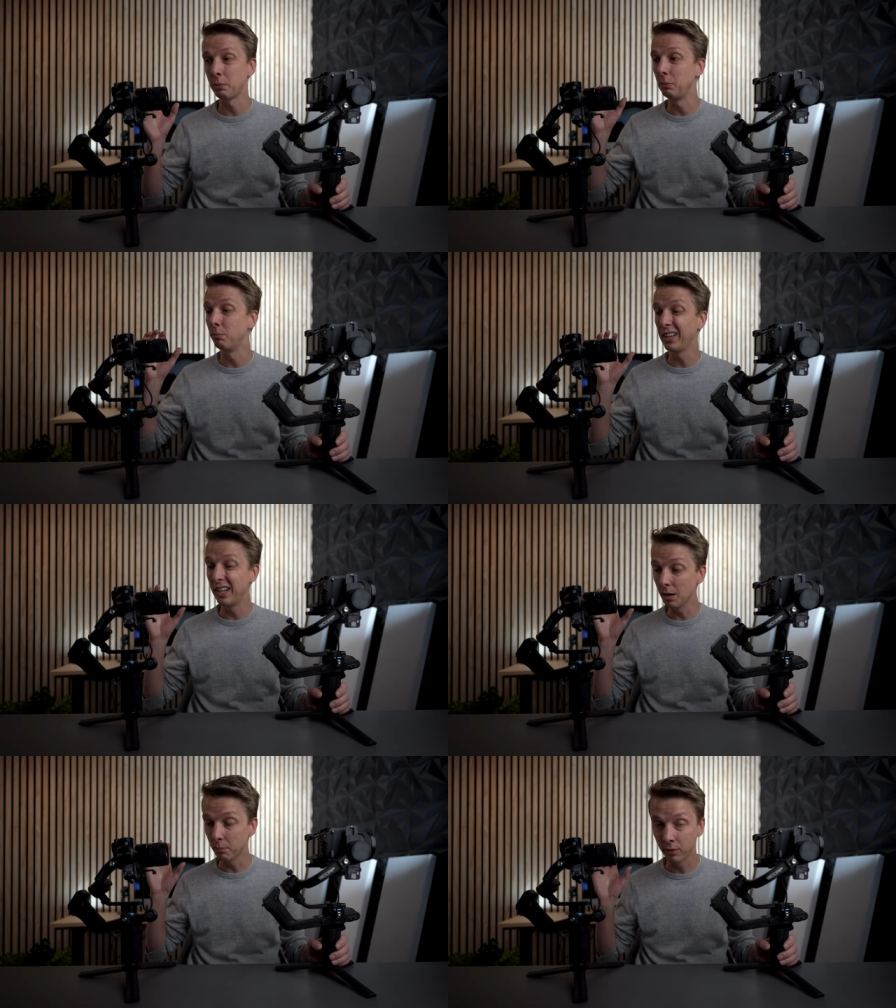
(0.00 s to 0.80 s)
I mean,
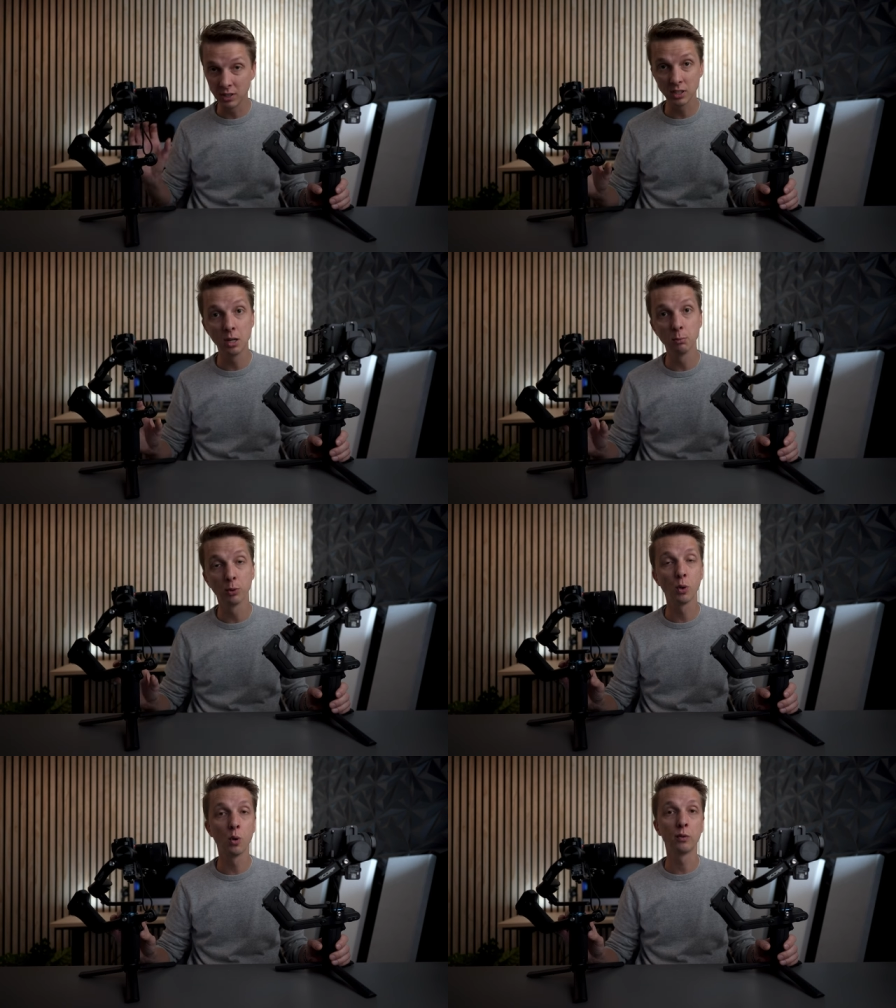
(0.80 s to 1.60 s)
picking up this
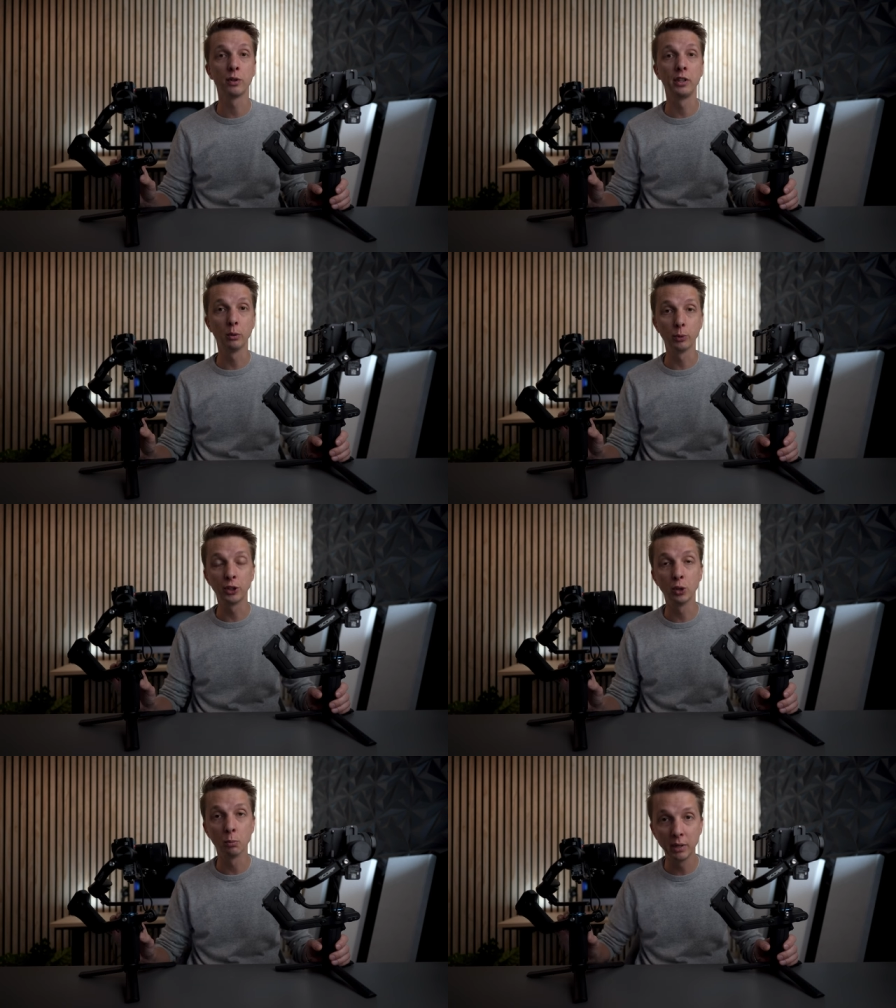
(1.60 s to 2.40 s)
gimbal over the
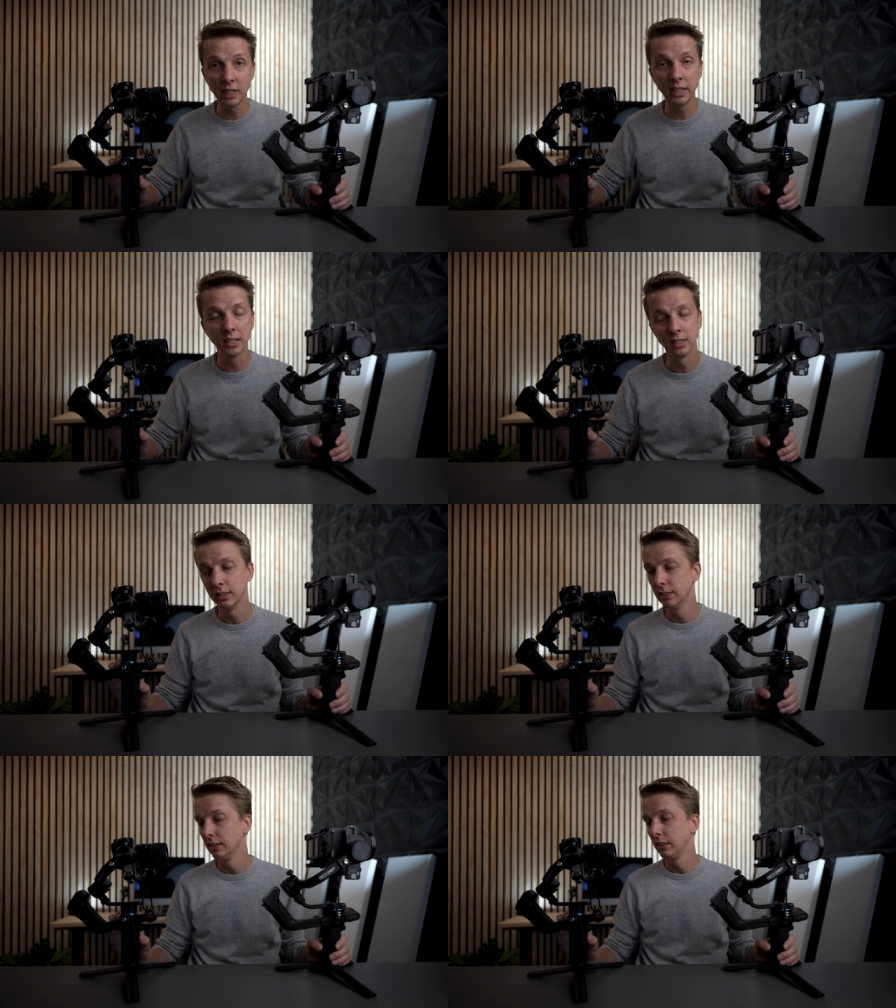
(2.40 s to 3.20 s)
original Mini,
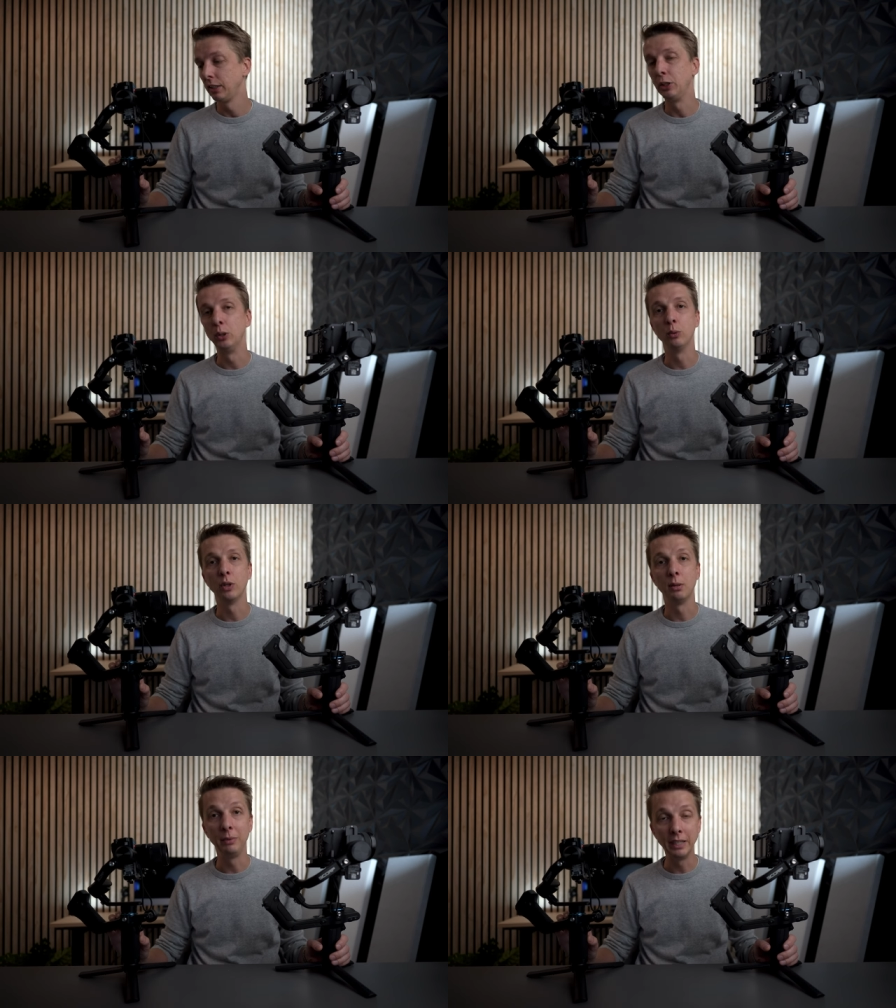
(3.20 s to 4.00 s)
you
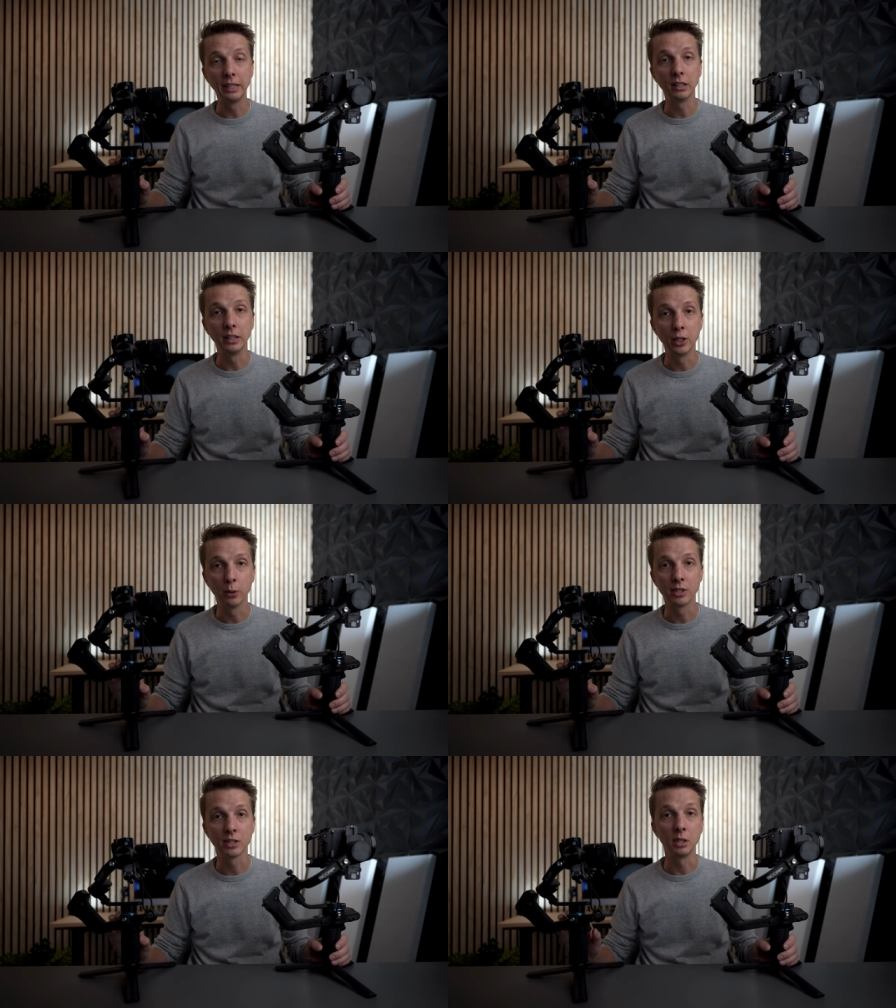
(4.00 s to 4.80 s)
immediately
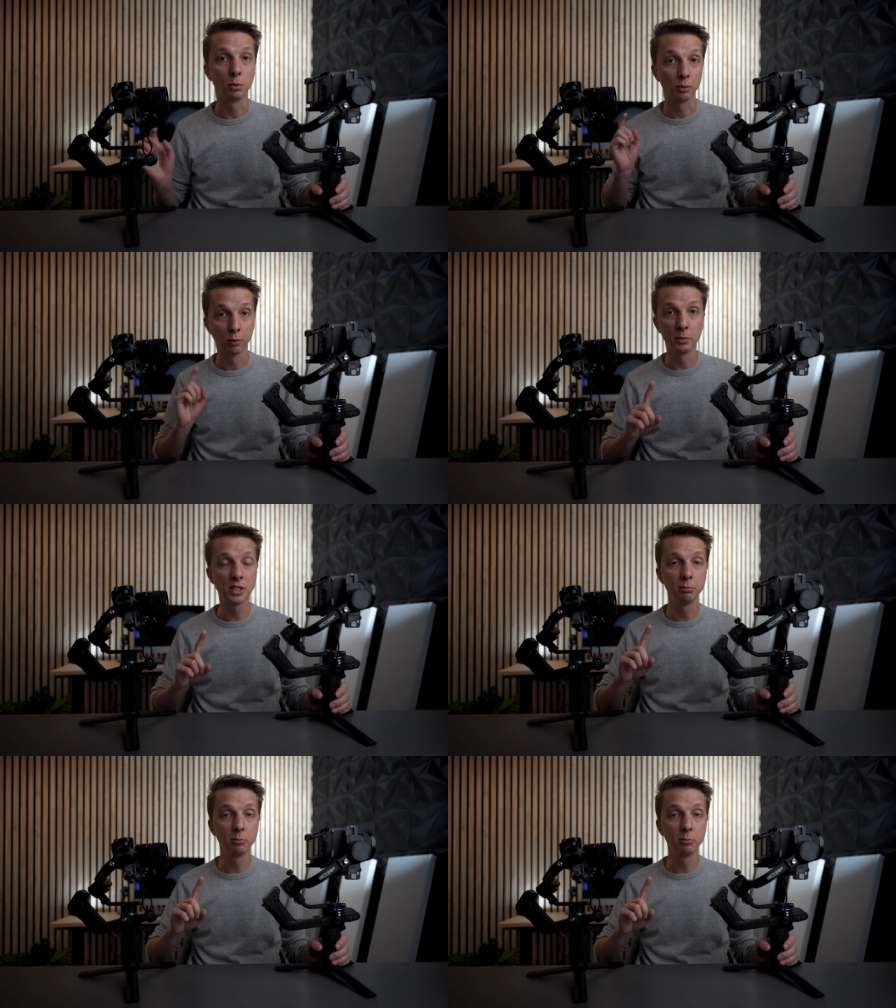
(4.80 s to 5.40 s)
notice the performance